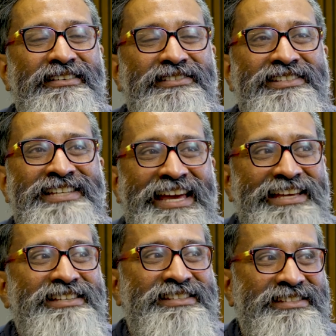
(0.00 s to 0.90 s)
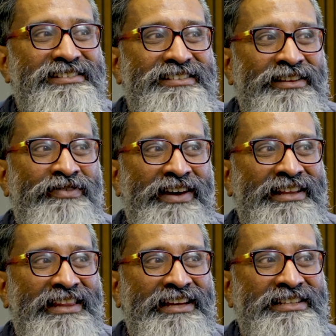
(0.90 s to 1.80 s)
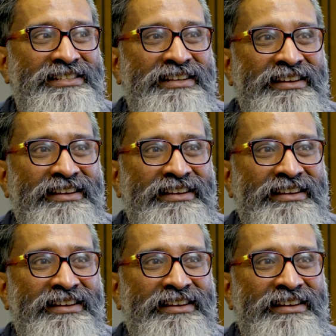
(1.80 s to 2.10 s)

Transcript: change the fact that